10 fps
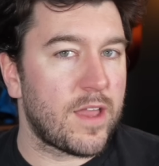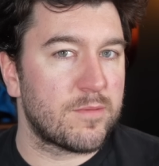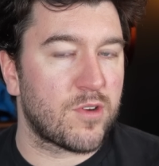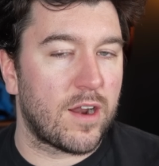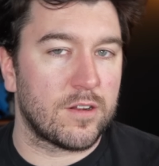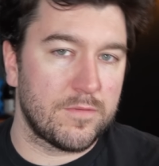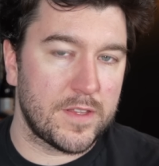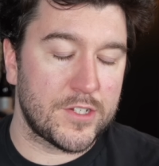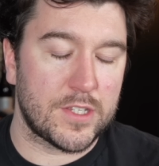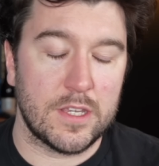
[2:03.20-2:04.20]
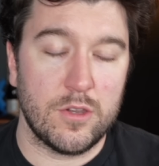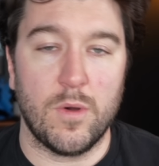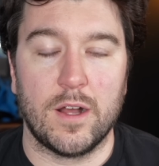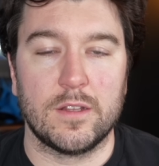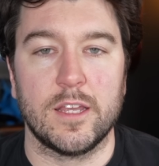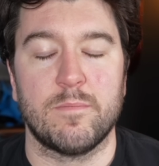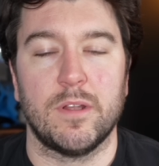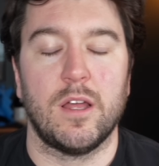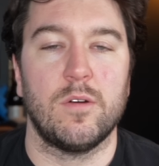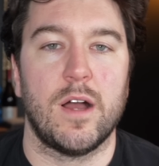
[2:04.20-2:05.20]
Games Chronicle, VGC, who I'll link
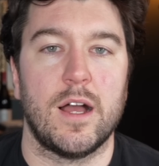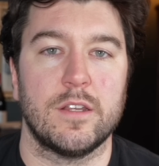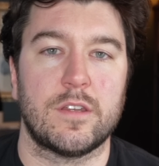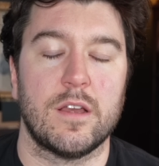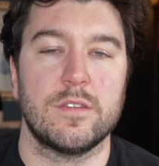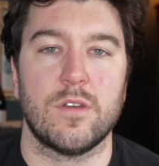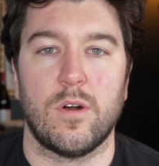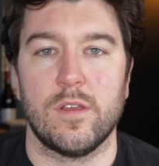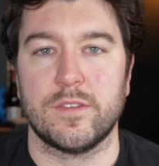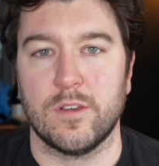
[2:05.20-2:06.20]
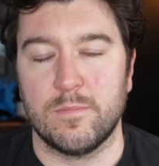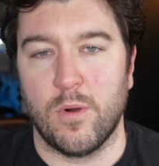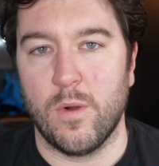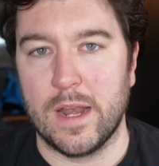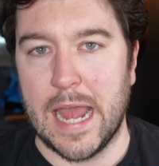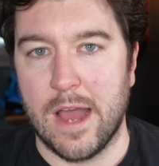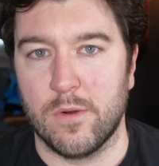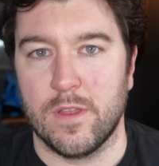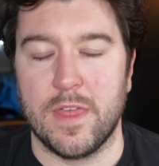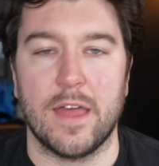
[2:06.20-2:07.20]
below, does also point
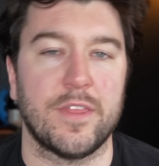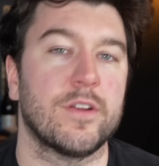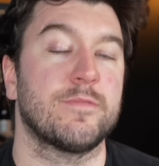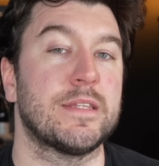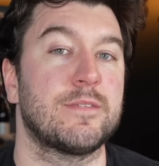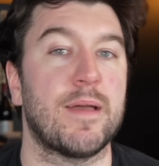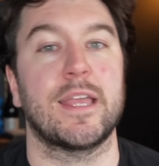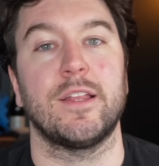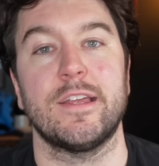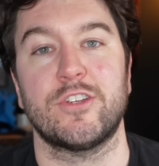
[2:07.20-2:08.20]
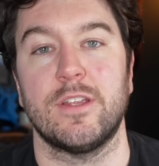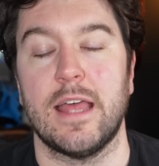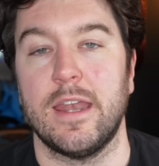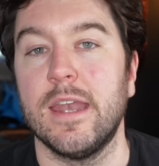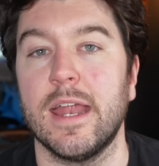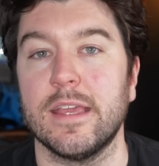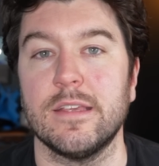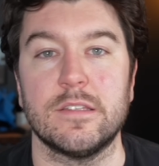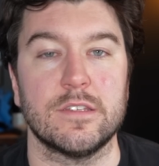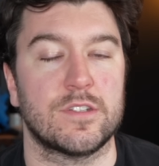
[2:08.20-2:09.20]
out that there has been speculation that
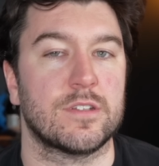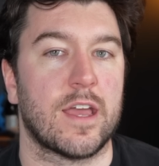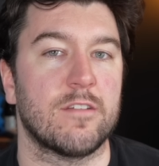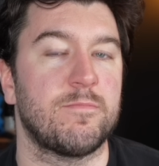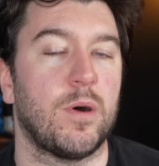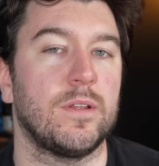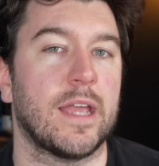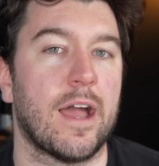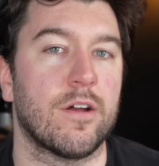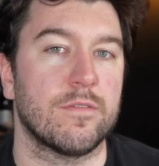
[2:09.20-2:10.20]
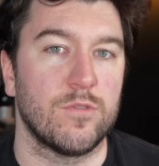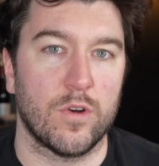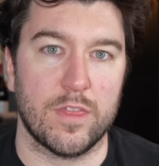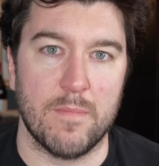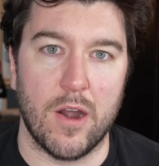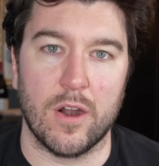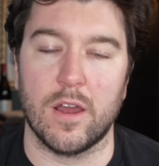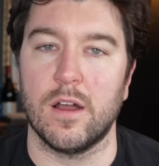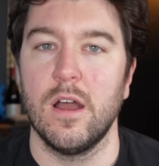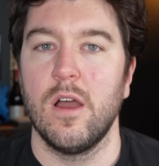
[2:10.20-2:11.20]
NetEase is just kind of pulling out of North
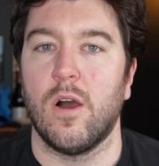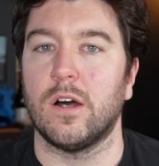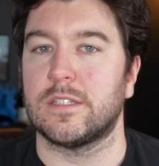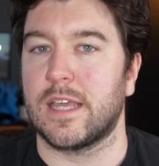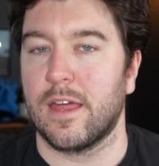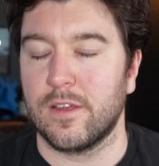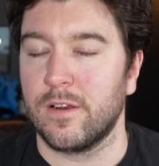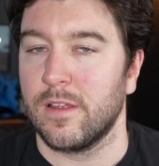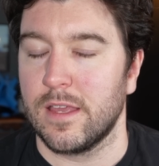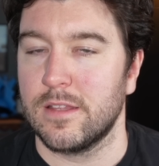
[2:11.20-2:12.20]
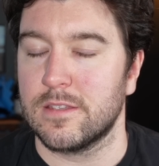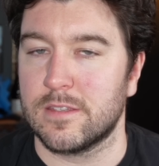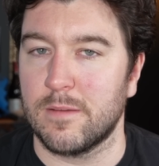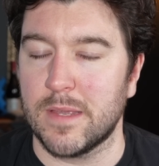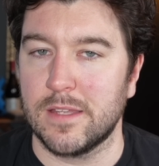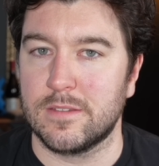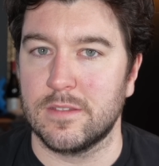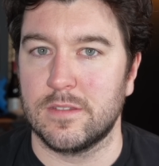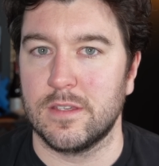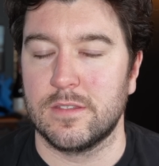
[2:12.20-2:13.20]
America altogether in some
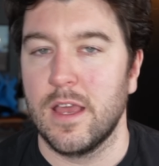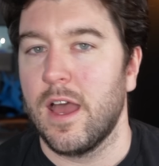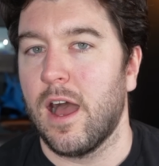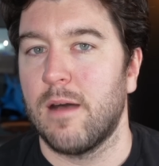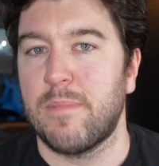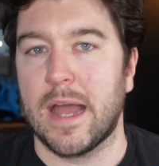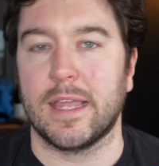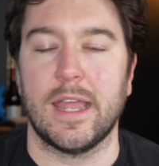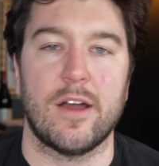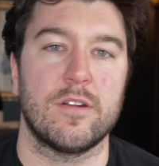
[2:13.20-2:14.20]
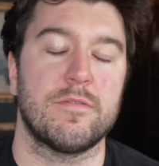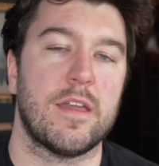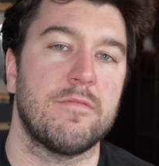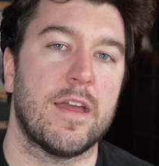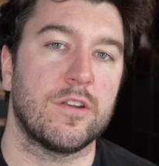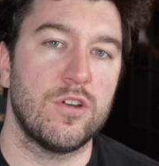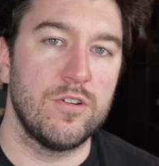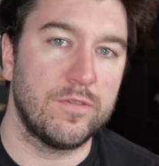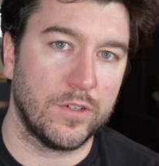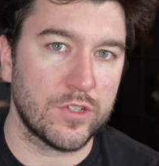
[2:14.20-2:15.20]
instances, backing out of a
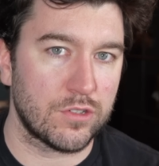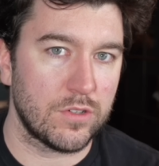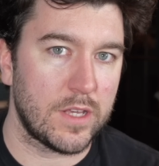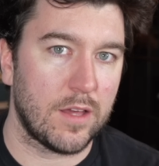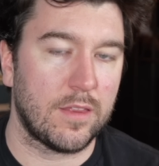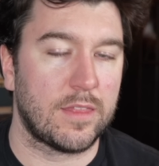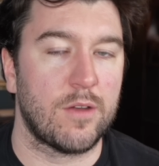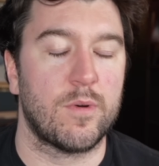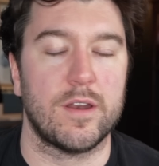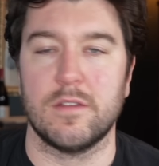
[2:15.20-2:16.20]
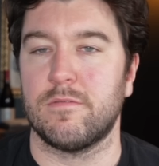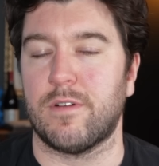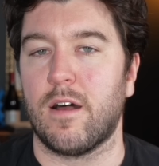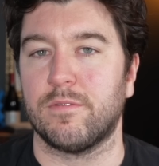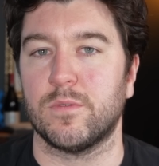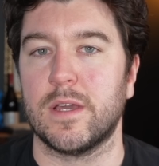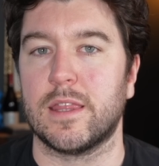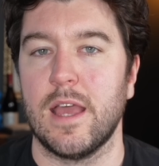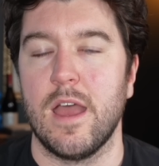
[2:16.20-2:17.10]
Vancouver studio that they were involved with.